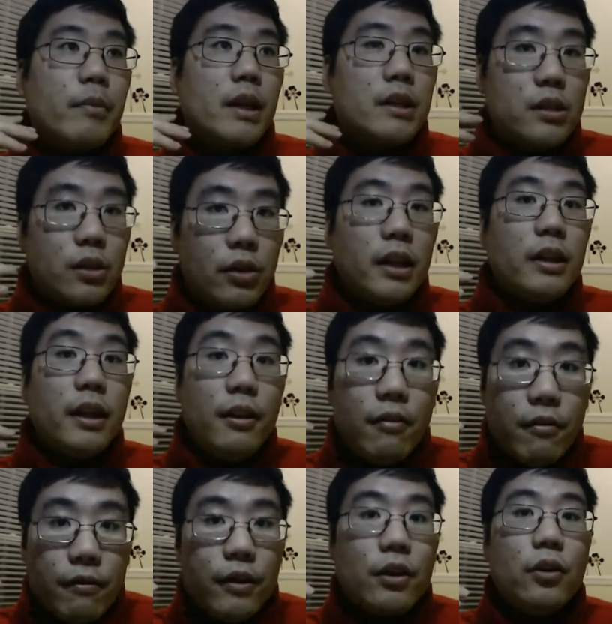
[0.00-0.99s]
so that they
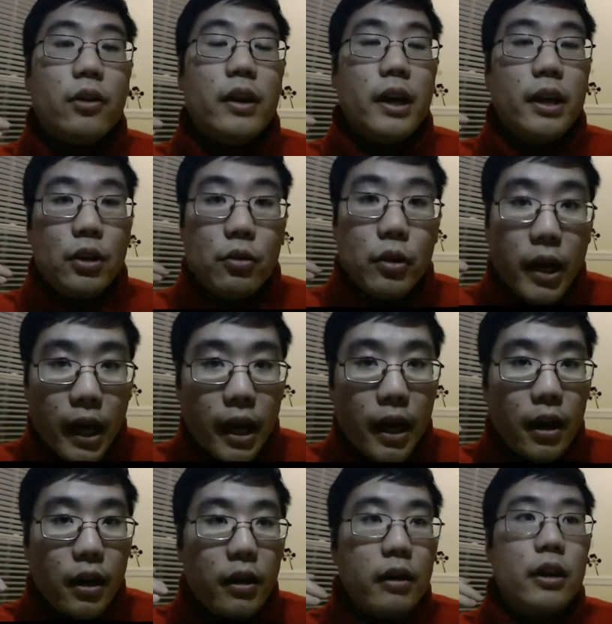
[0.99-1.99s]
feel that you
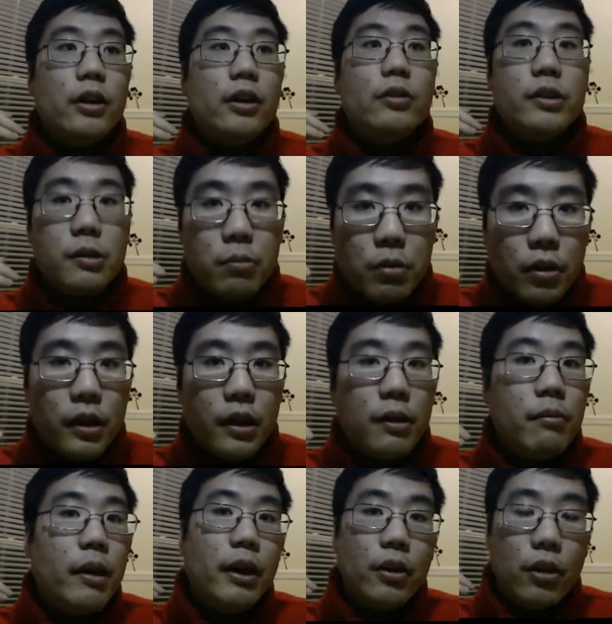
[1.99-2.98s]
care, that you support
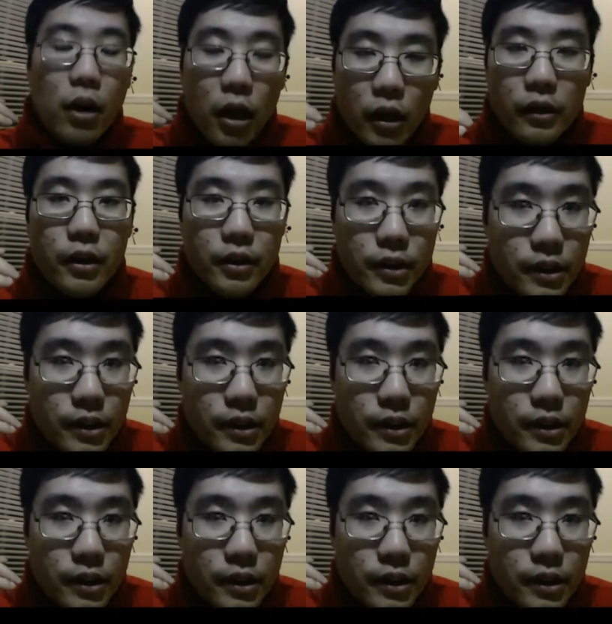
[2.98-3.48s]
them, that you're on their